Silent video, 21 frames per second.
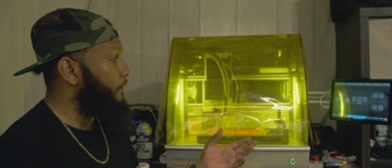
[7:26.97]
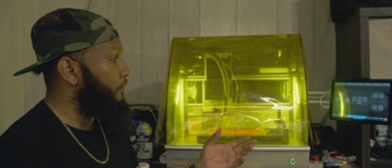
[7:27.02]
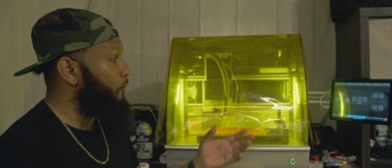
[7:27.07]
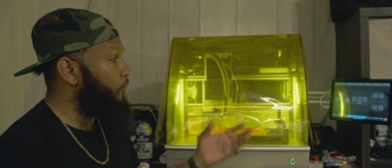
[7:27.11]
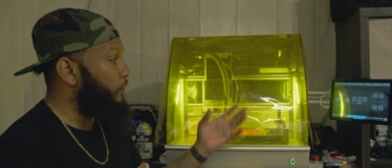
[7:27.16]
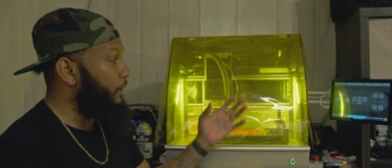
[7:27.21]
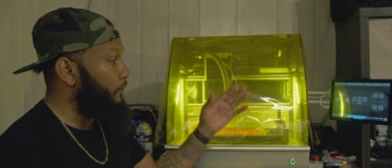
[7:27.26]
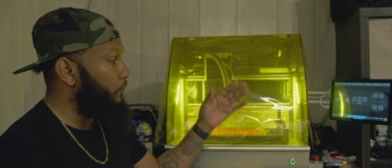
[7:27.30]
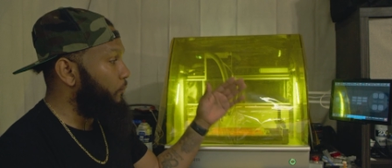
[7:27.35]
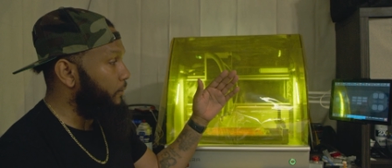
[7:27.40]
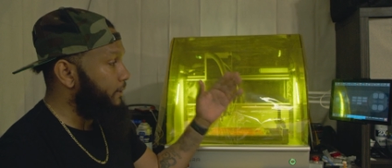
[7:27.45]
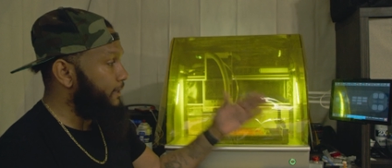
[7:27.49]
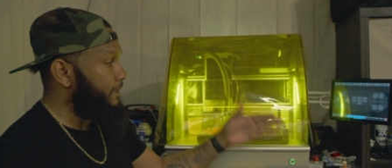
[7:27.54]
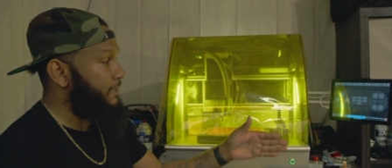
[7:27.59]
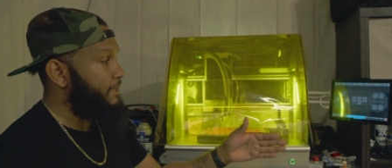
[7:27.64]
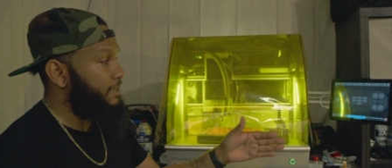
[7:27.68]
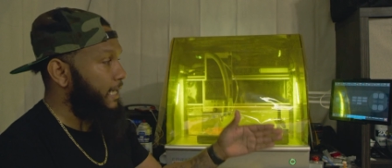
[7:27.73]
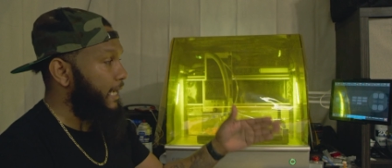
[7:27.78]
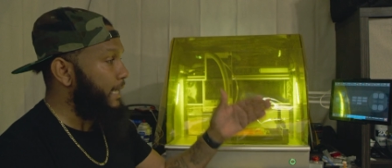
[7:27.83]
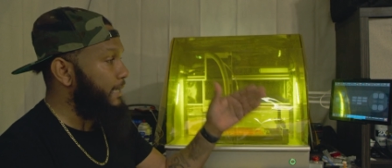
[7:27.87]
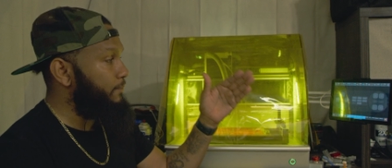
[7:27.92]
with the
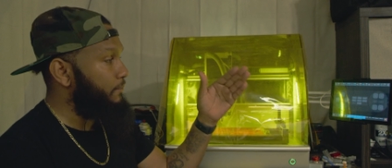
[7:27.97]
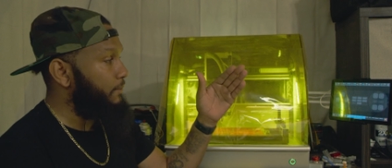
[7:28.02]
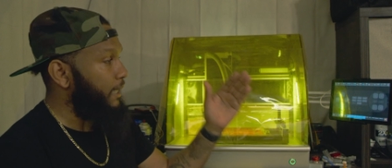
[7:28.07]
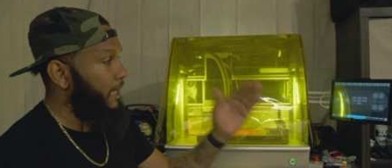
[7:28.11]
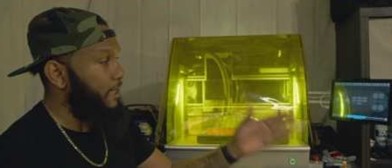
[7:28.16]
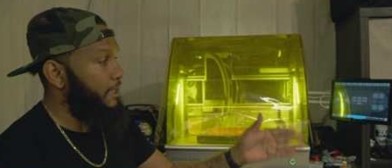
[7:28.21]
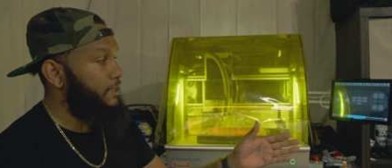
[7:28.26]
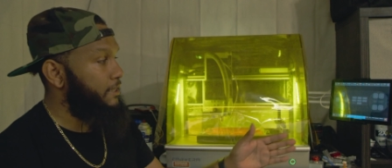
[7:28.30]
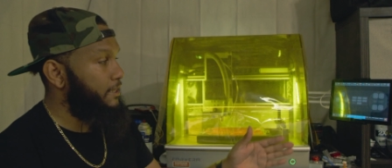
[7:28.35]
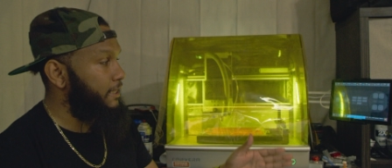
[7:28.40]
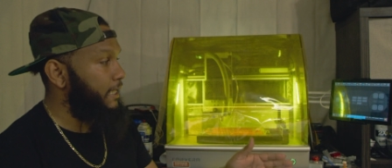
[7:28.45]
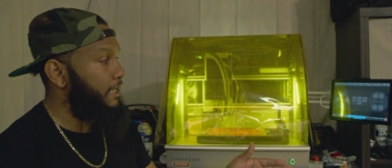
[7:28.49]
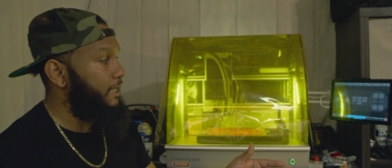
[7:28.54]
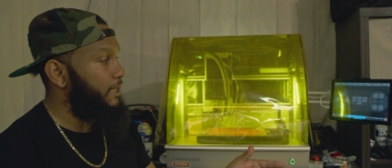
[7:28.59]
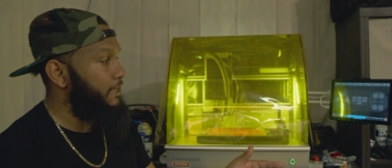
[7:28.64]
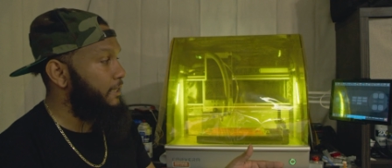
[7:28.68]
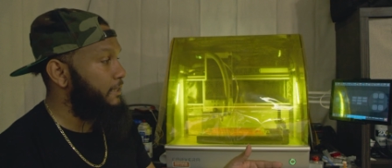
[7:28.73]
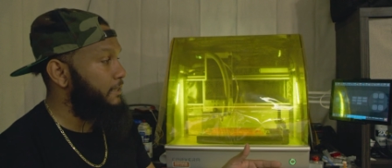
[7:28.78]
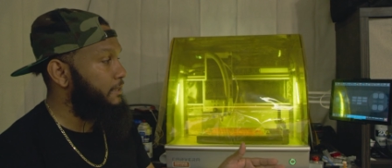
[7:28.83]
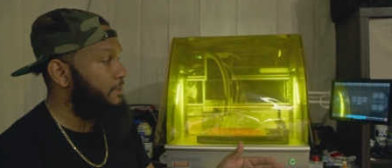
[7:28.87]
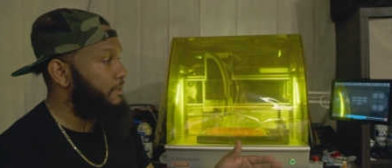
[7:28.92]
same kind of
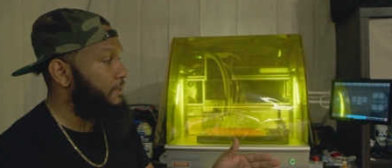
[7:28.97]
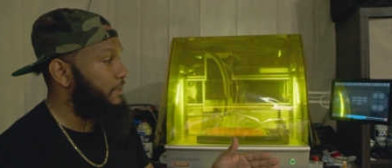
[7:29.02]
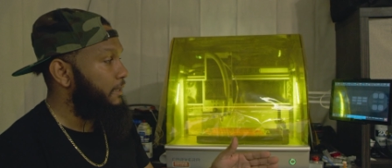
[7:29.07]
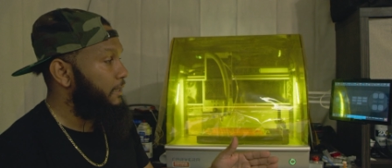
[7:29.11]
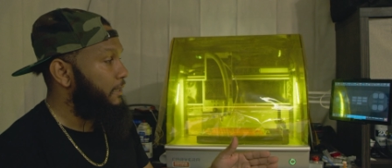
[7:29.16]
settings,